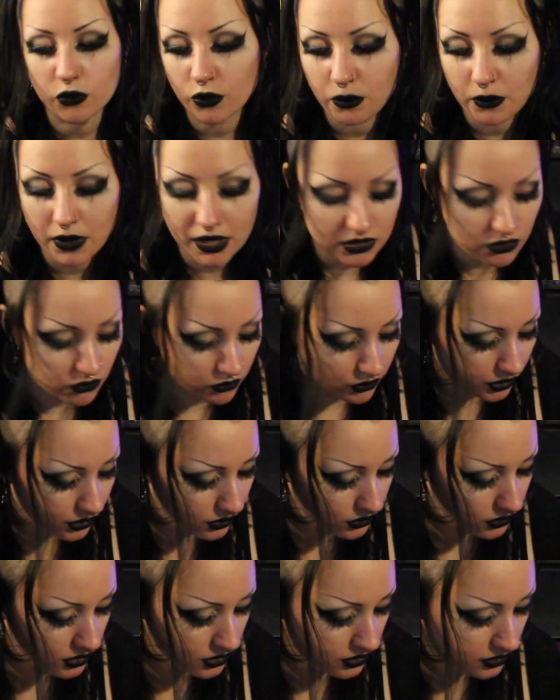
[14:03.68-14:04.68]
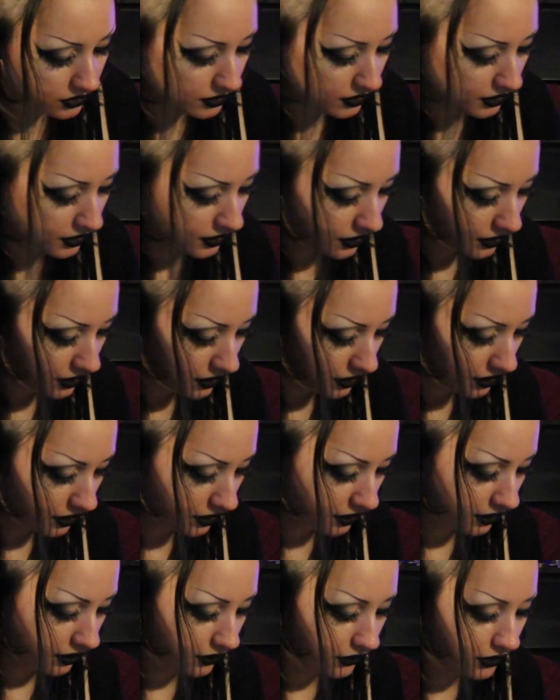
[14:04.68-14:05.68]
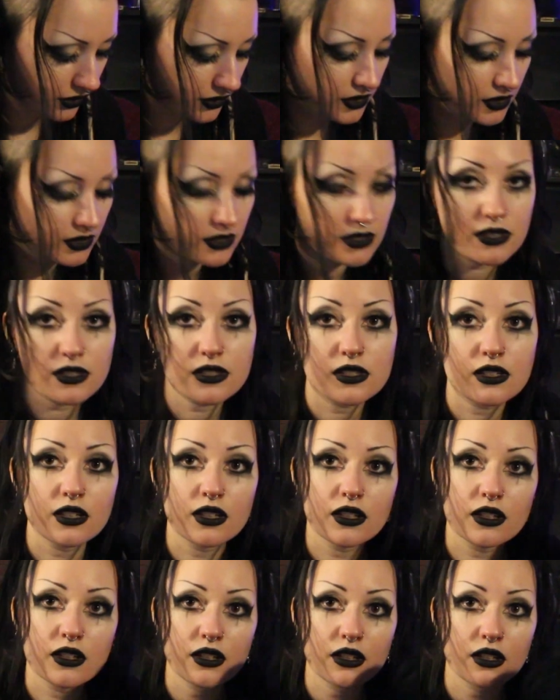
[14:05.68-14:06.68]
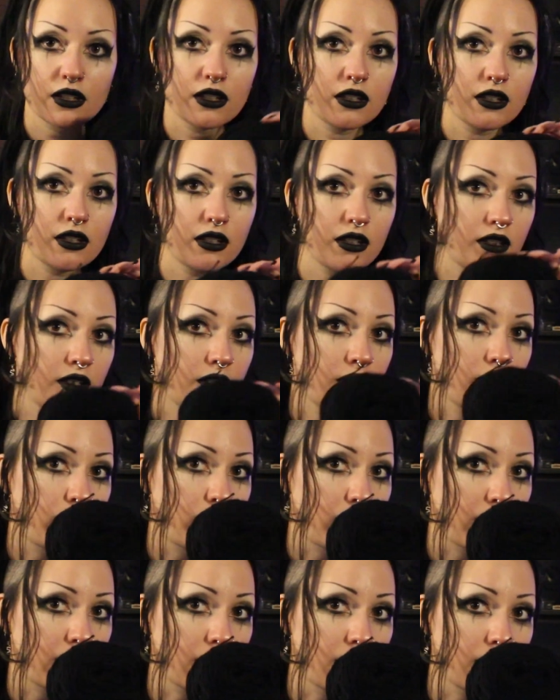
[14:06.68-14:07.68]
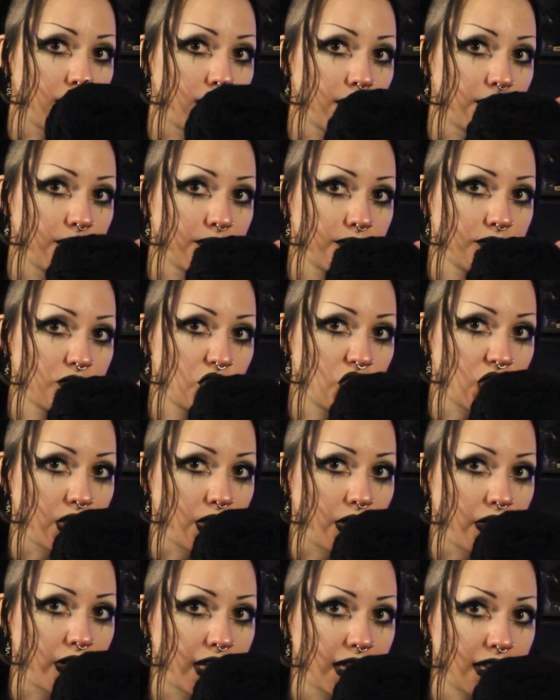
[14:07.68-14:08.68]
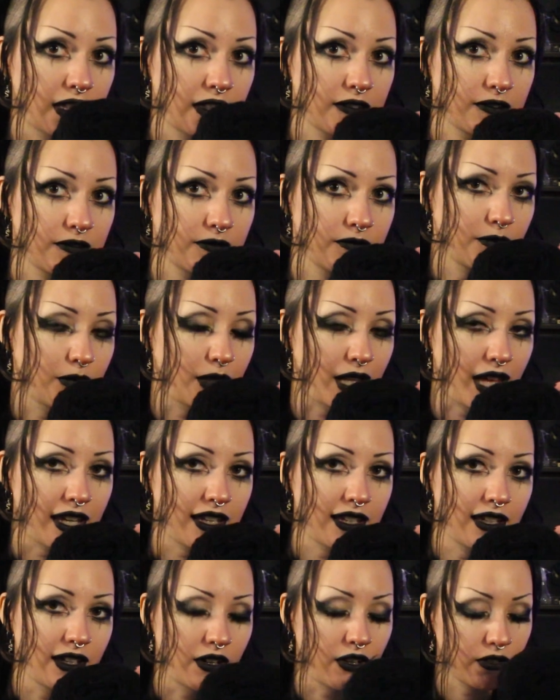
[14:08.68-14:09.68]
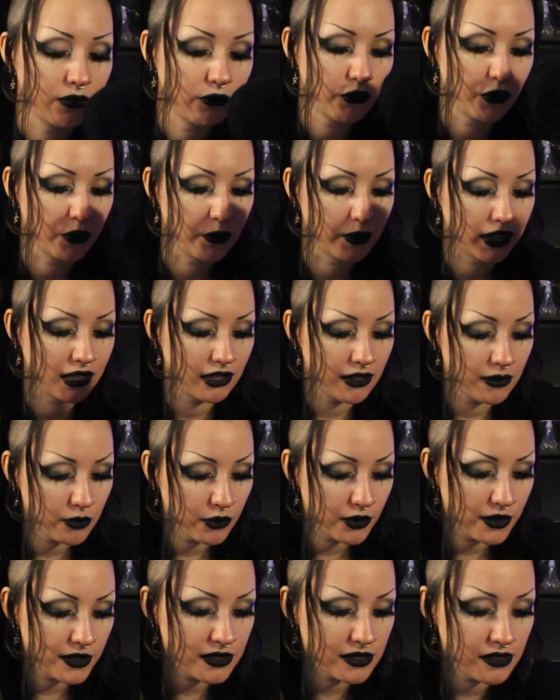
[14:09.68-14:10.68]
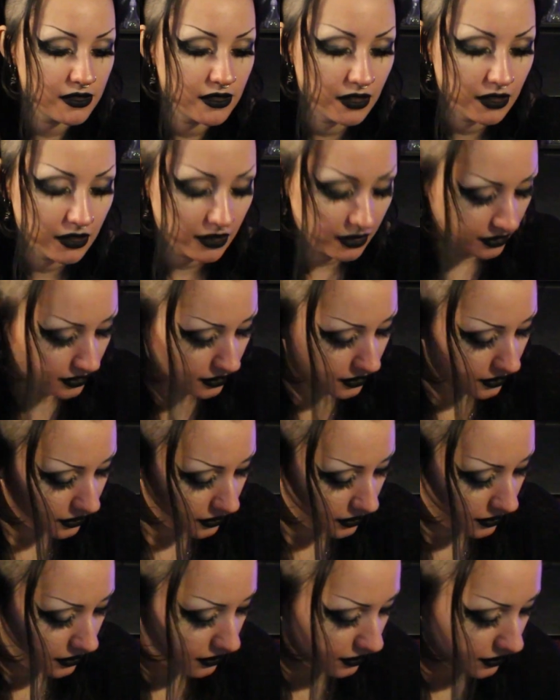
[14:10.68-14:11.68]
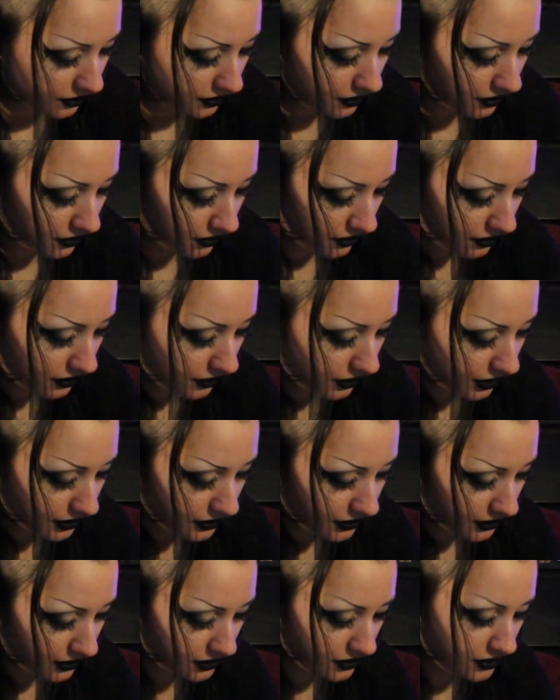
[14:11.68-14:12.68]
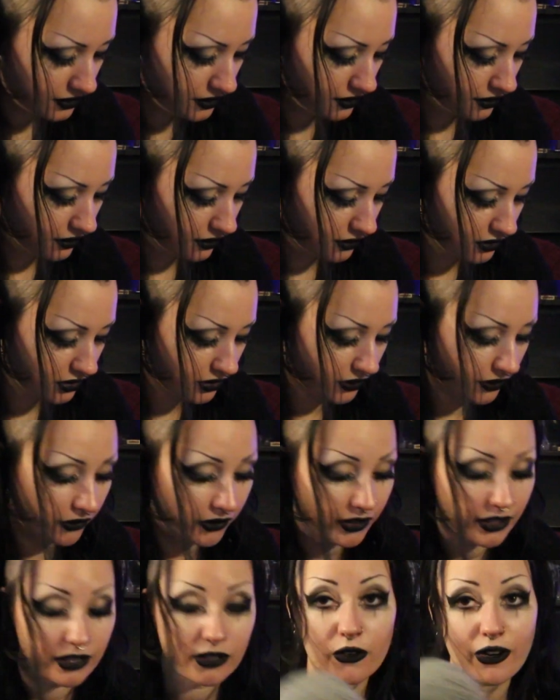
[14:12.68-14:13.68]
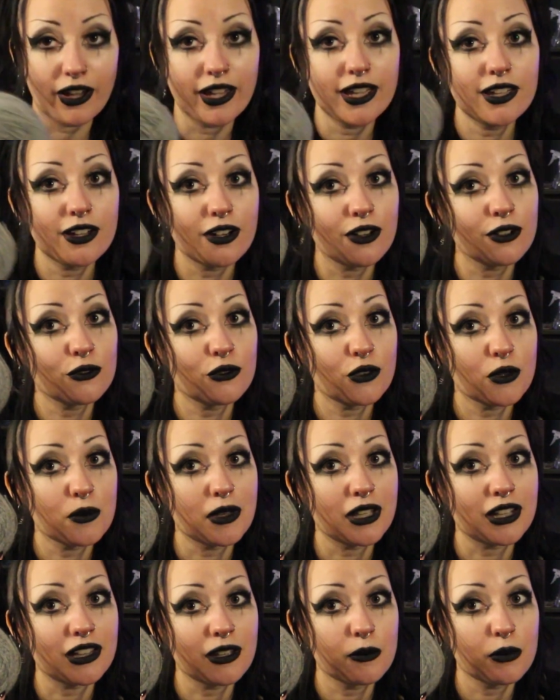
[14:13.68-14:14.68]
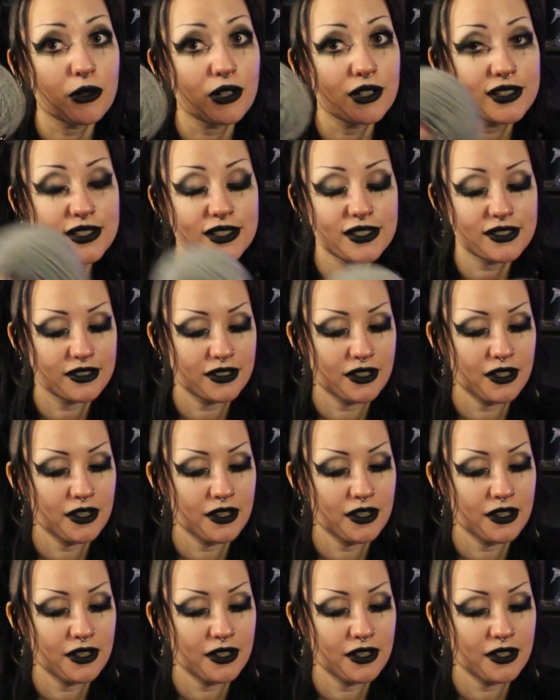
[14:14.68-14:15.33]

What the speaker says: with Madder Root. This is regular generic black yarn from Adlibris. This is generic grey yarn from Adlibris.